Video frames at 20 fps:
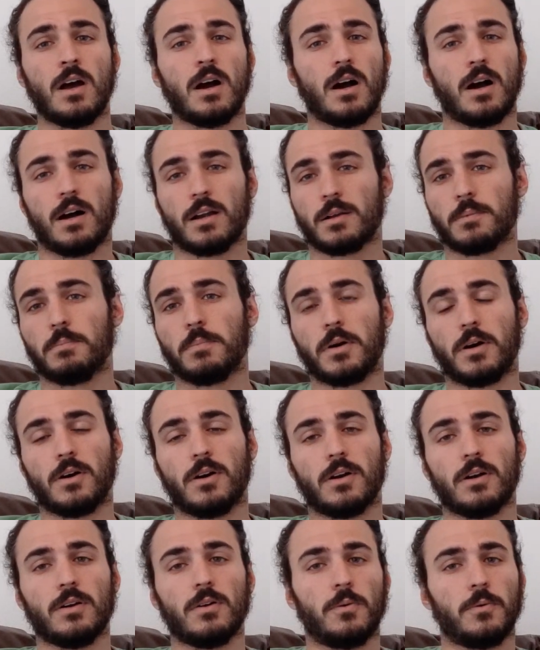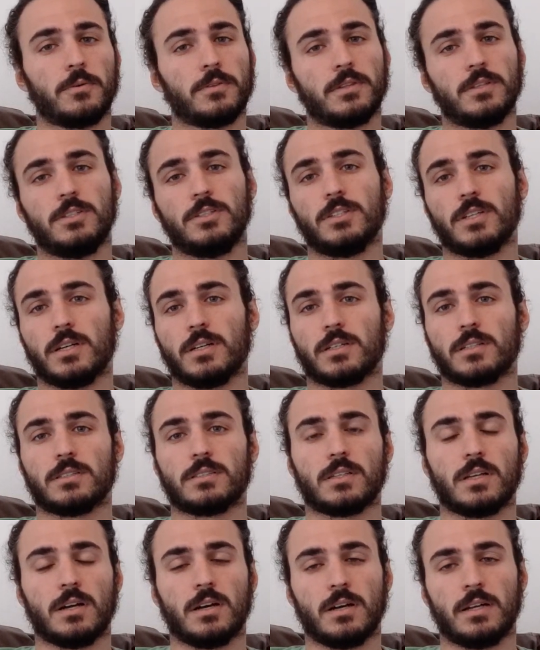on a bar or the
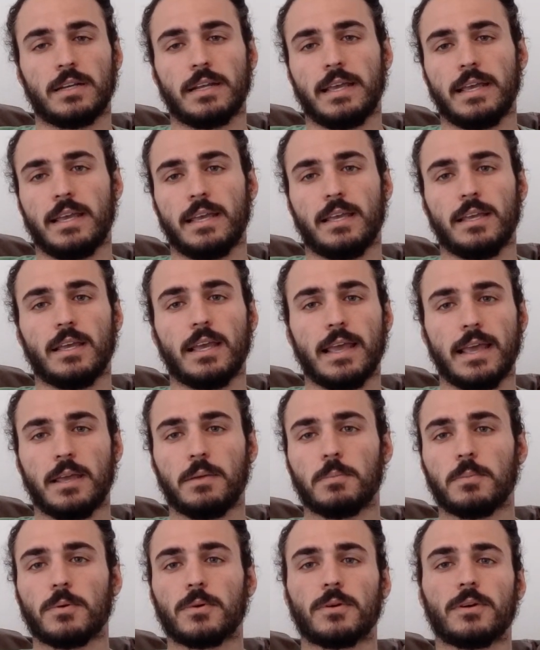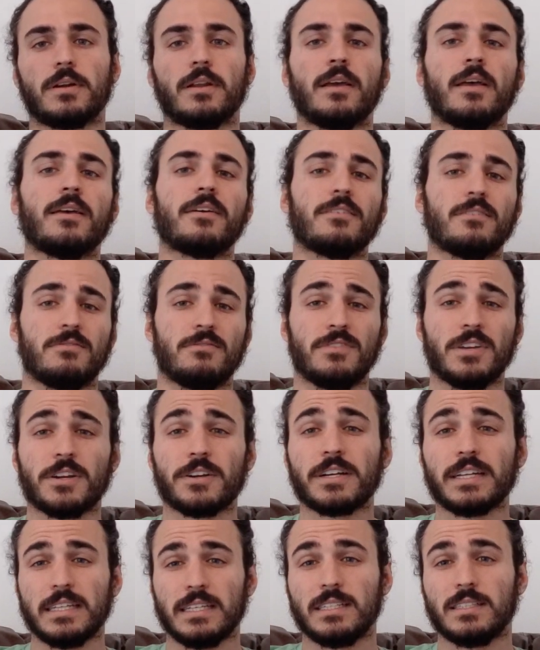jugs on a hangboard
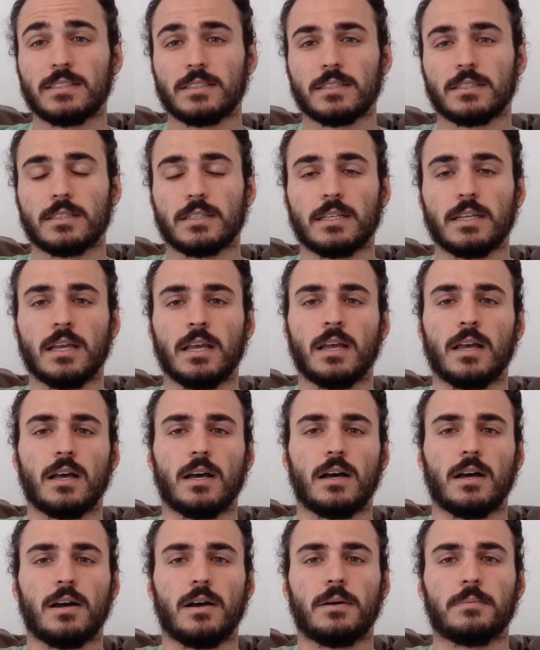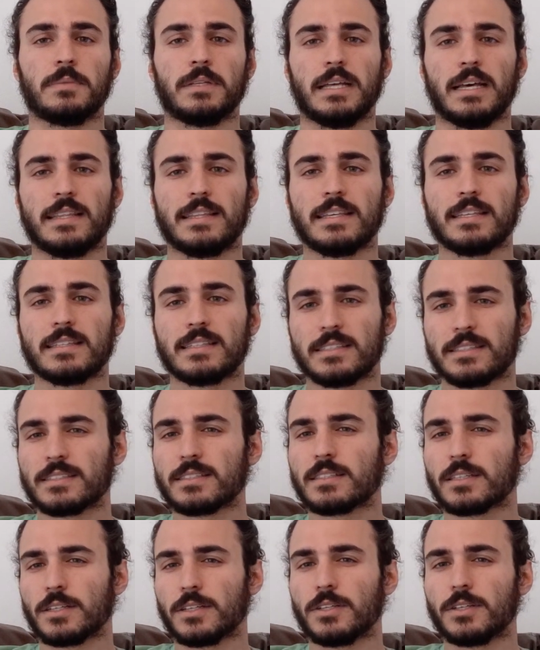very easily. I think this
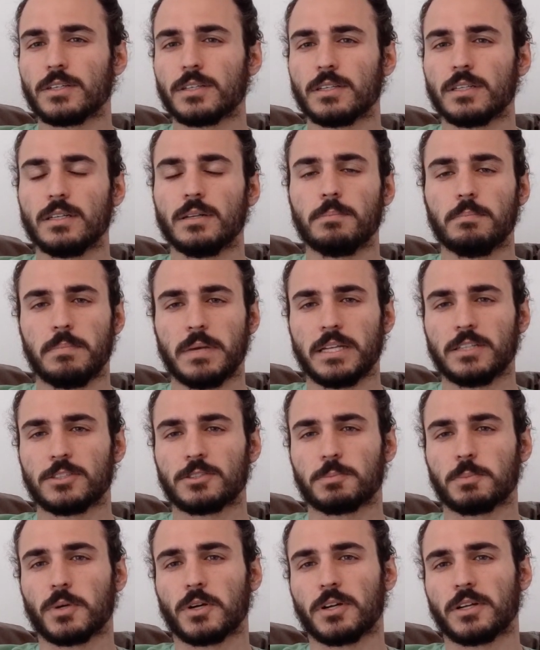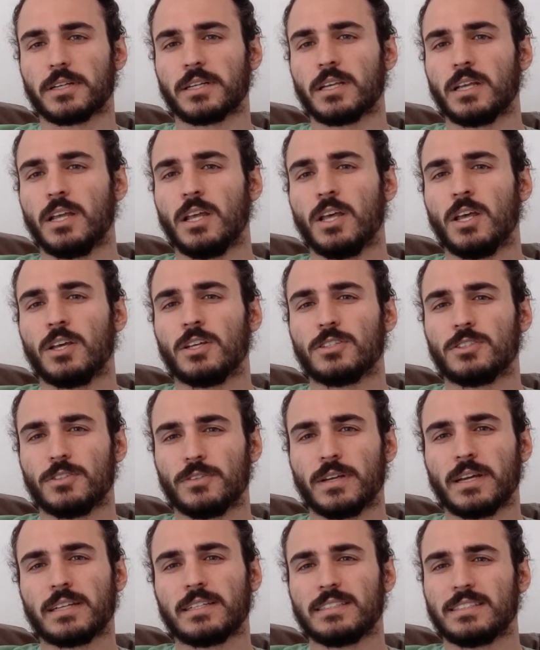is a good benchmark to
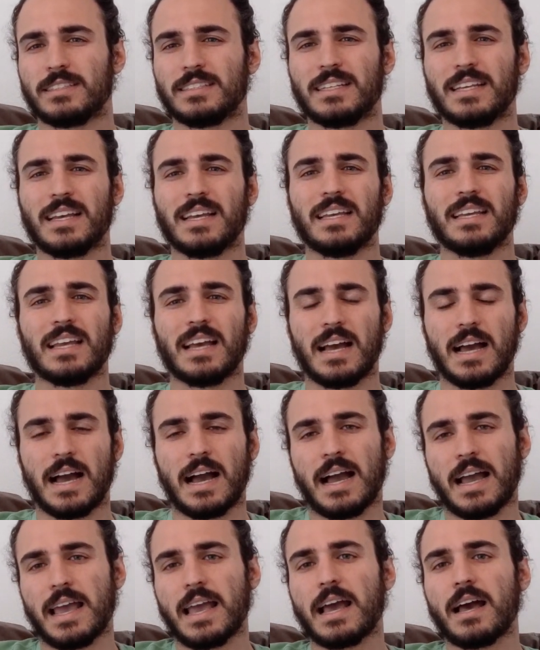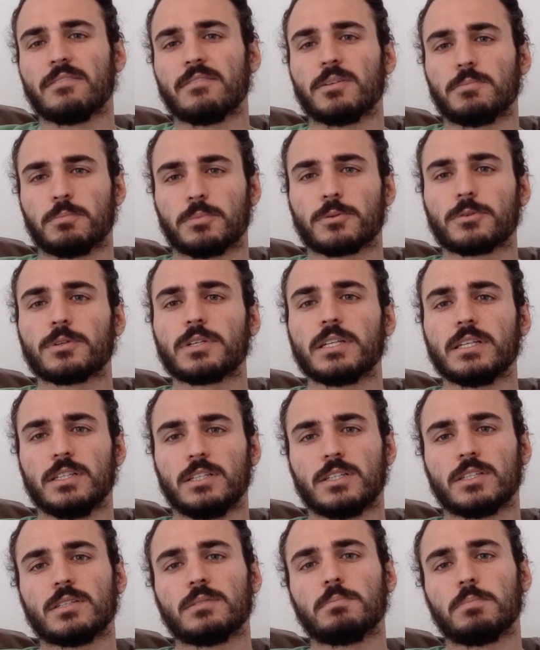kind of say, I have a pretty
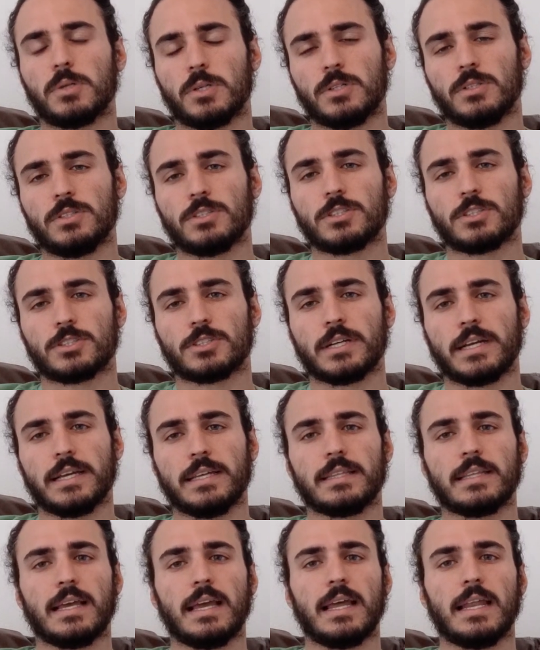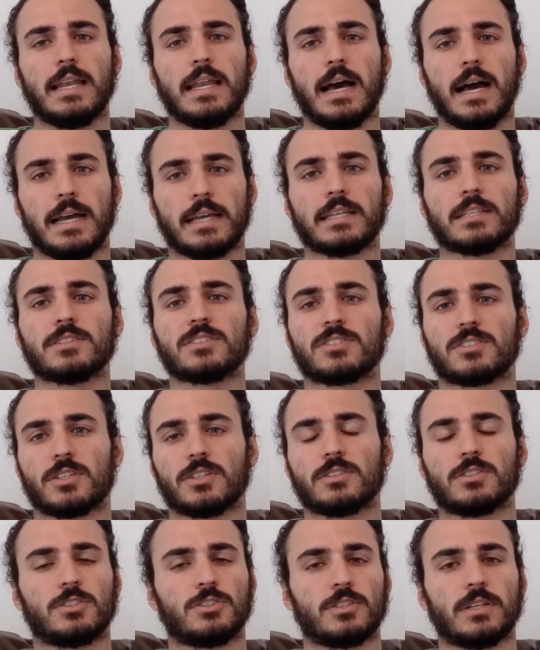good pull strength and I can
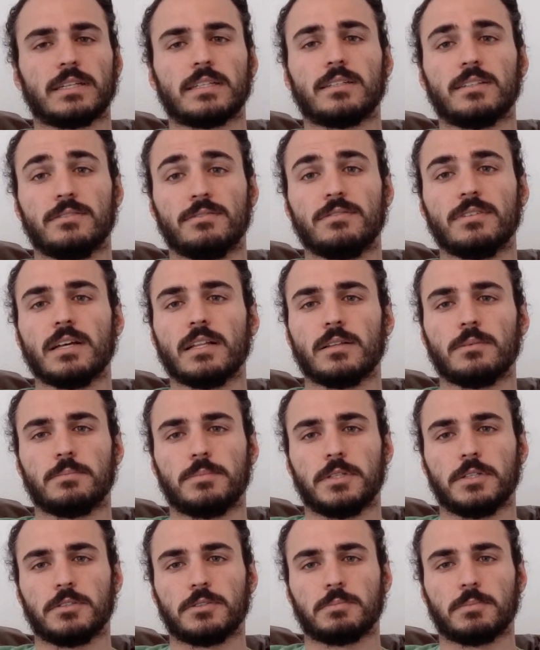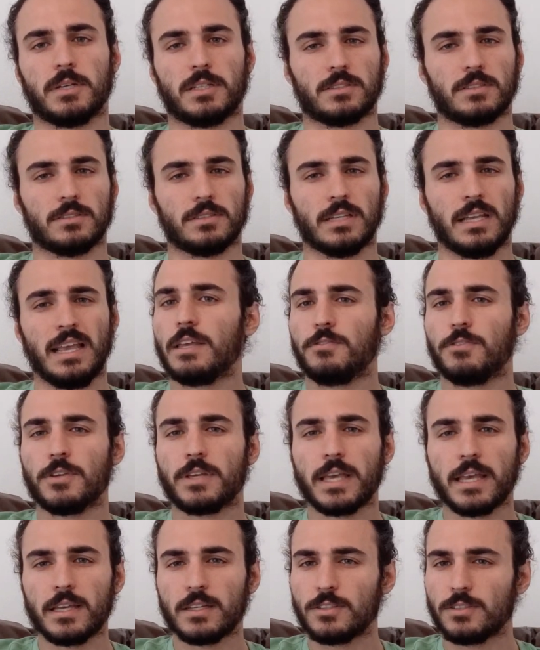start to try to develop those muscles. If you
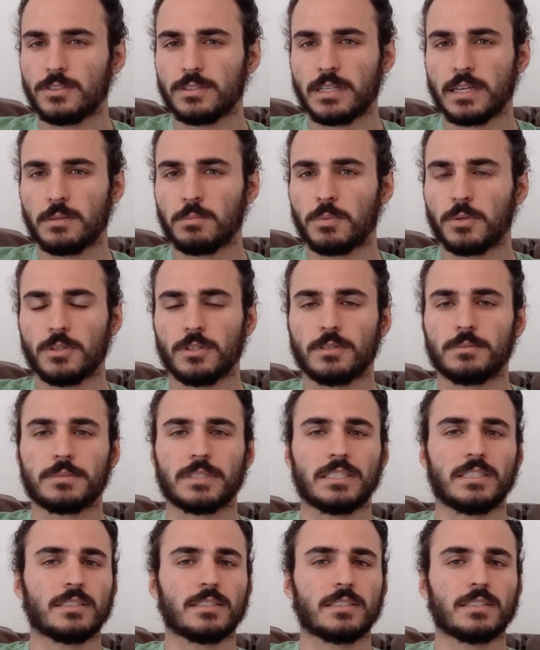can't do 10 pull-ups, it